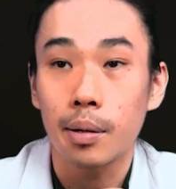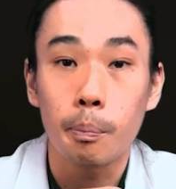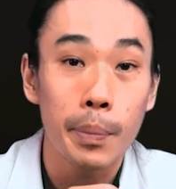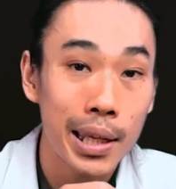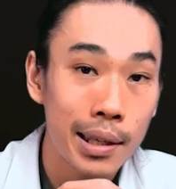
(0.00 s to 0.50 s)

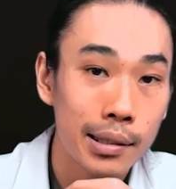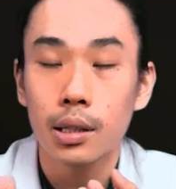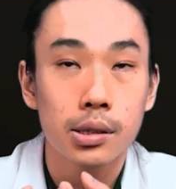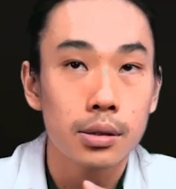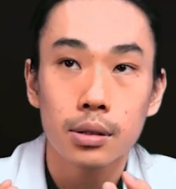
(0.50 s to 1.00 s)
meat
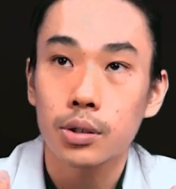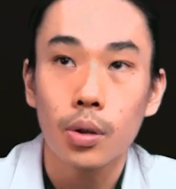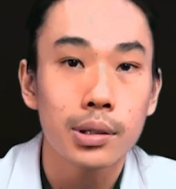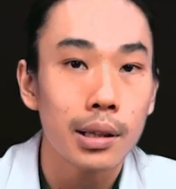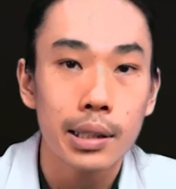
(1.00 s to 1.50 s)
is
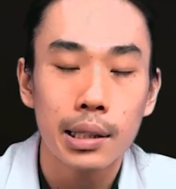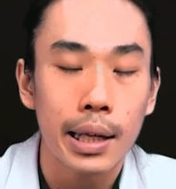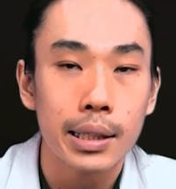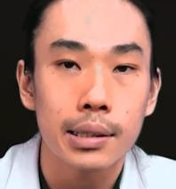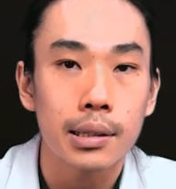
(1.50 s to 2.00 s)
totally
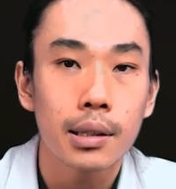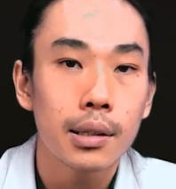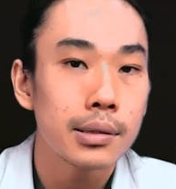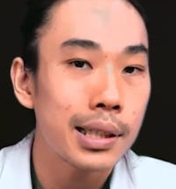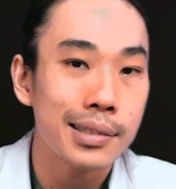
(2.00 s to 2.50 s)

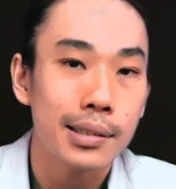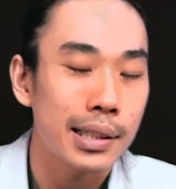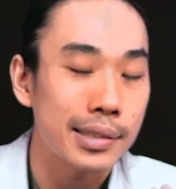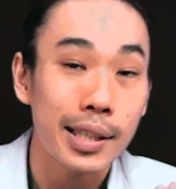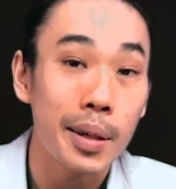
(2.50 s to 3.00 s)
just
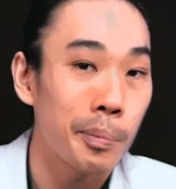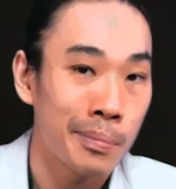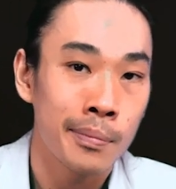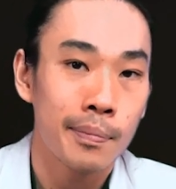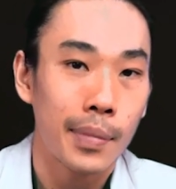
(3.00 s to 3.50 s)
the same
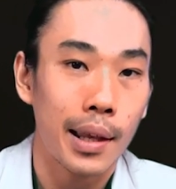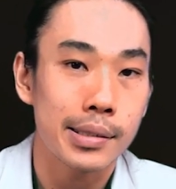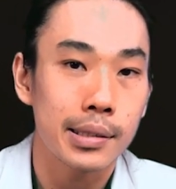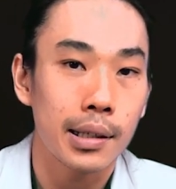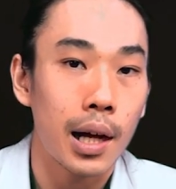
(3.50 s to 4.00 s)

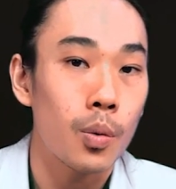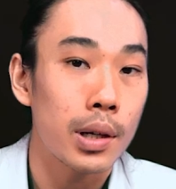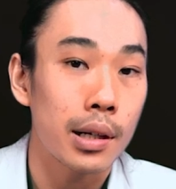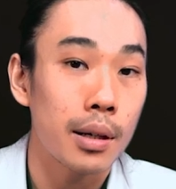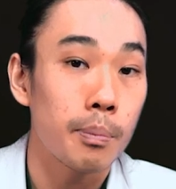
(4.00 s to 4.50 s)
as
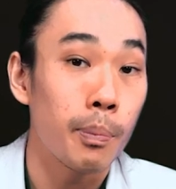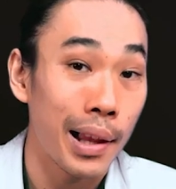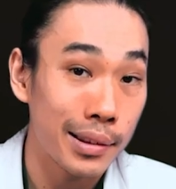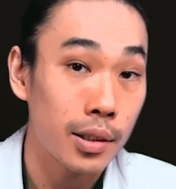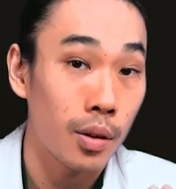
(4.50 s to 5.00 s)
our
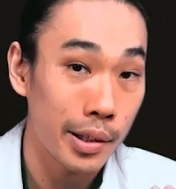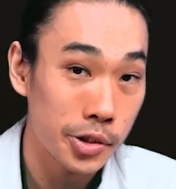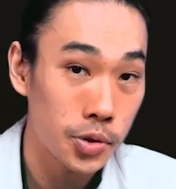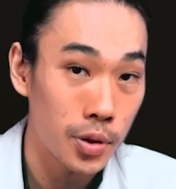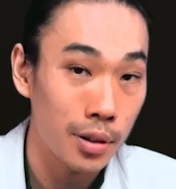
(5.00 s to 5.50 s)
blood
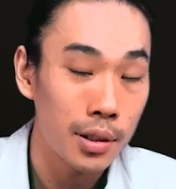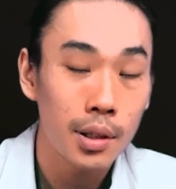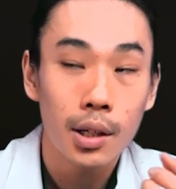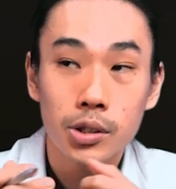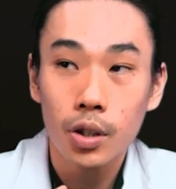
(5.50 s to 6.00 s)
cholesterol.
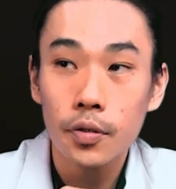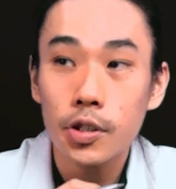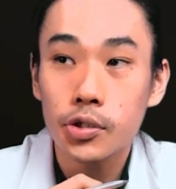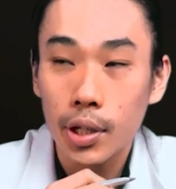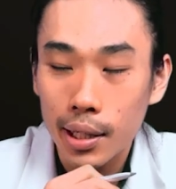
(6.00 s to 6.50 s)
So if
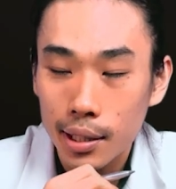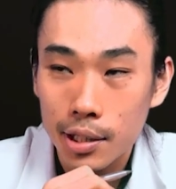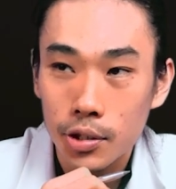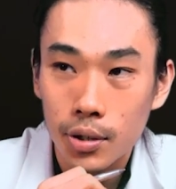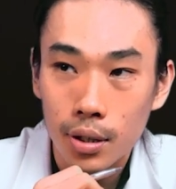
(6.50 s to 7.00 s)
you check
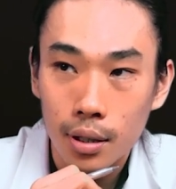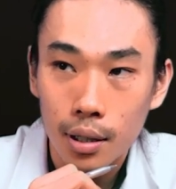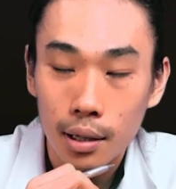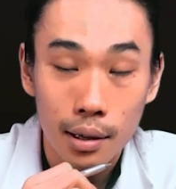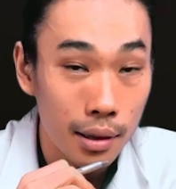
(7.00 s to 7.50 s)
in your
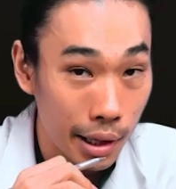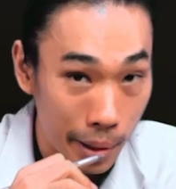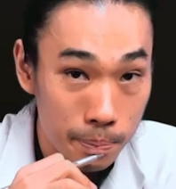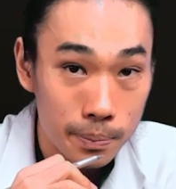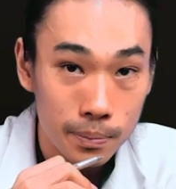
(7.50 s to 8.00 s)

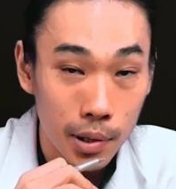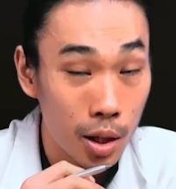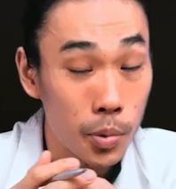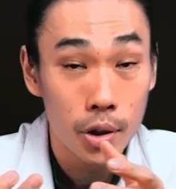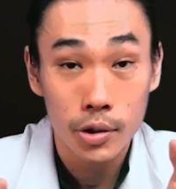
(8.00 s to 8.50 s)

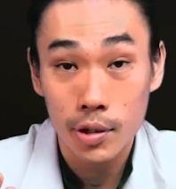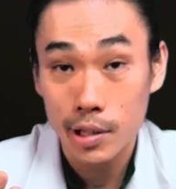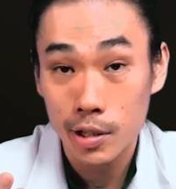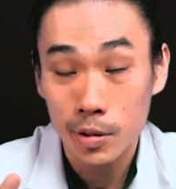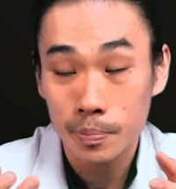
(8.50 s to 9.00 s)

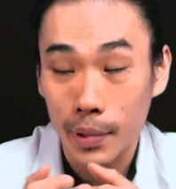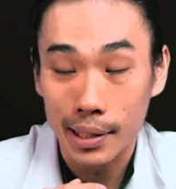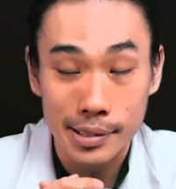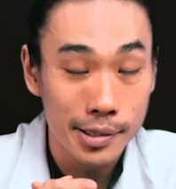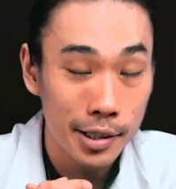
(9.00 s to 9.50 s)
laboratorium
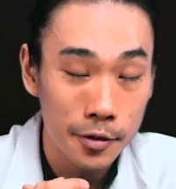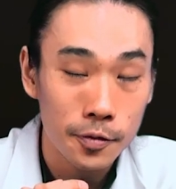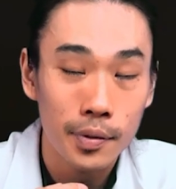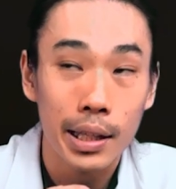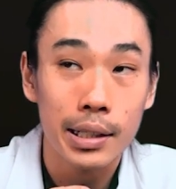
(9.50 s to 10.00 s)
and stuff